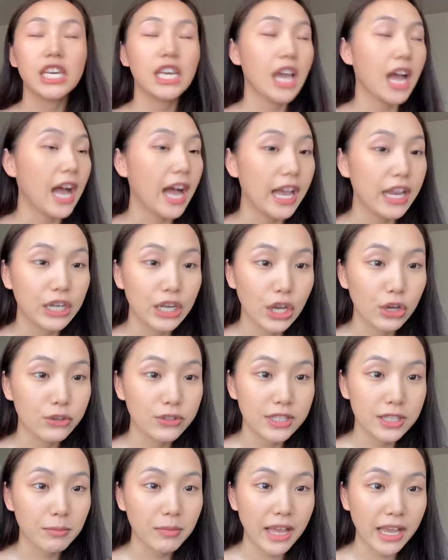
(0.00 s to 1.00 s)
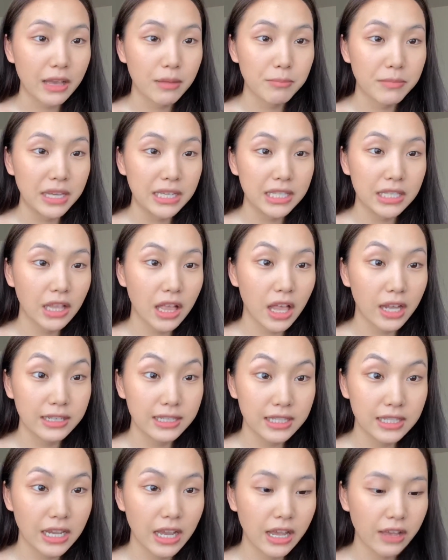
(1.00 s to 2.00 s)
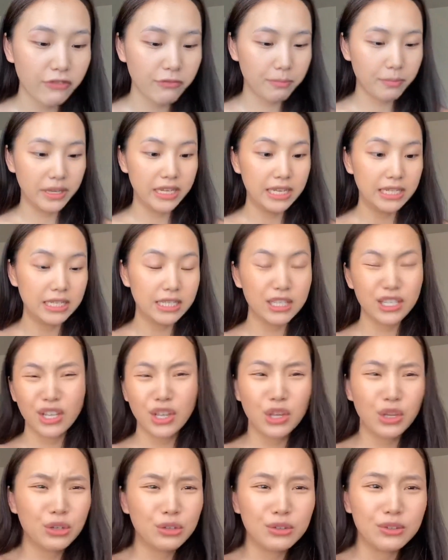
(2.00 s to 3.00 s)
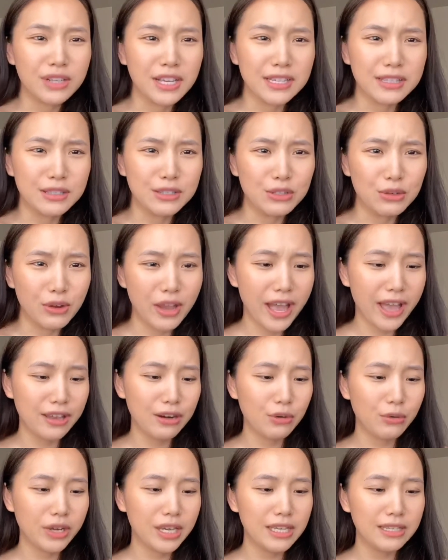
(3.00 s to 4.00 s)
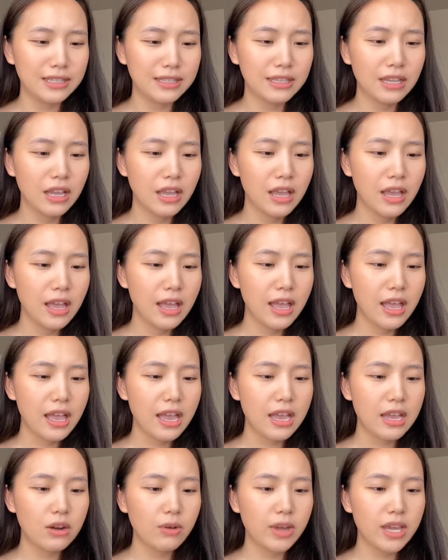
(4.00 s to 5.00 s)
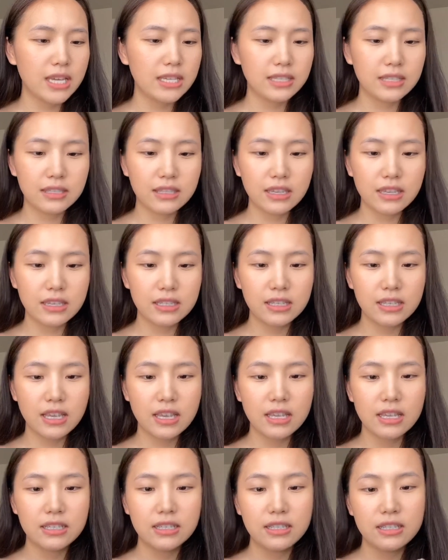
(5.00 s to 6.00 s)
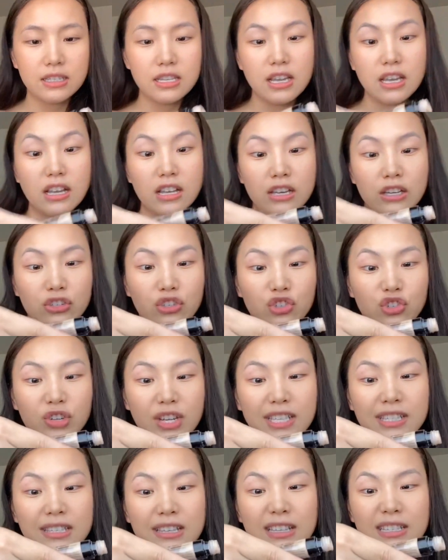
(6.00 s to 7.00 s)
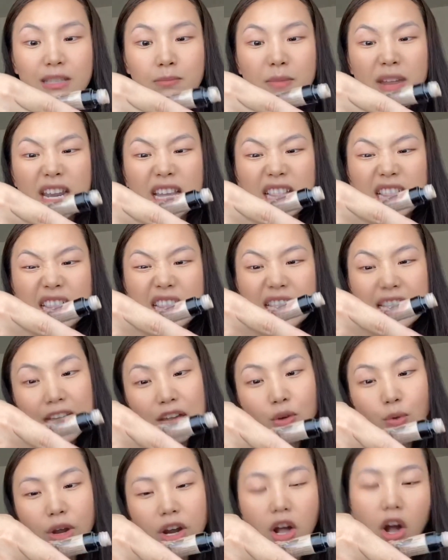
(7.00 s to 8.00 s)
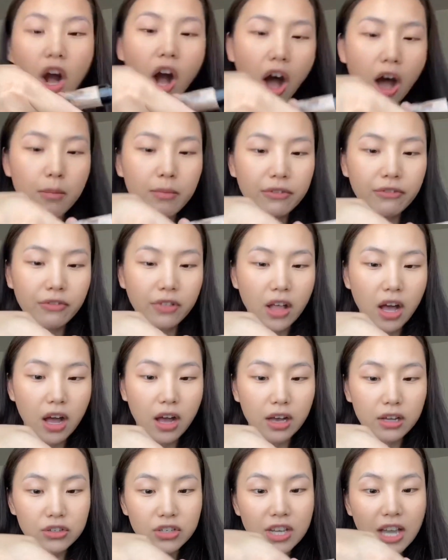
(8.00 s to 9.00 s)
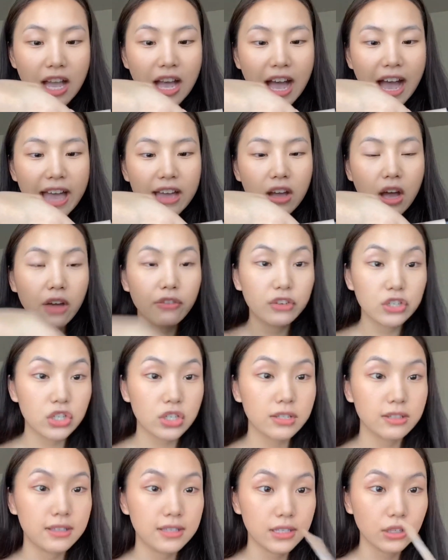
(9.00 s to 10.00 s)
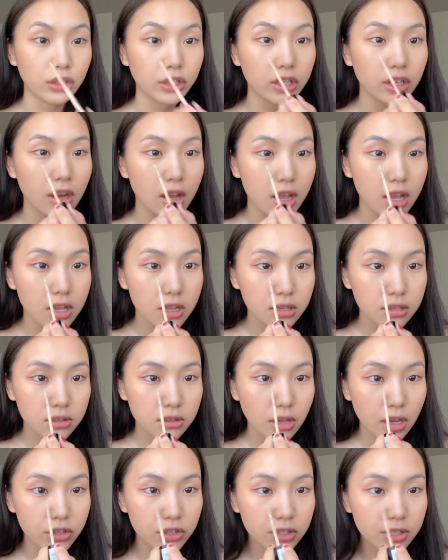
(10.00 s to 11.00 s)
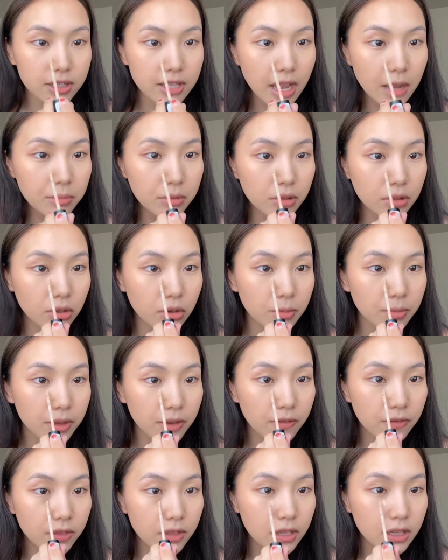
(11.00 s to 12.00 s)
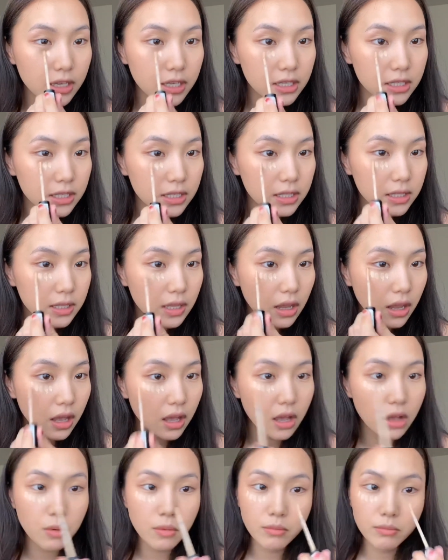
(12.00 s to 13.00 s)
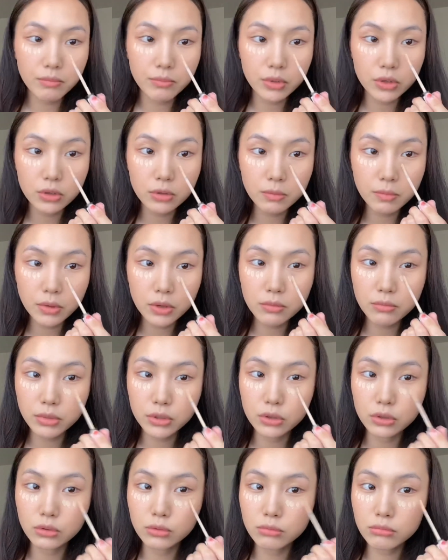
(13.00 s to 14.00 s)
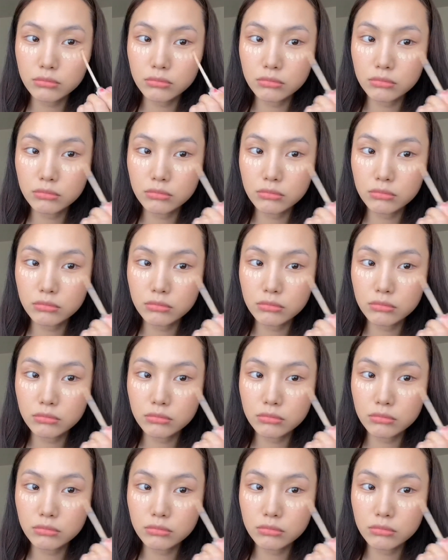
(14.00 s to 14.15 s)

I know it seems like I'm mixing a lot of stuff, but who doesn't do that anyways? Anyways, this is the Catrice Cosmetic Liquid Camouflage High Coverage Concealer. So I just dab a little bit of this. Boom, boom, boom.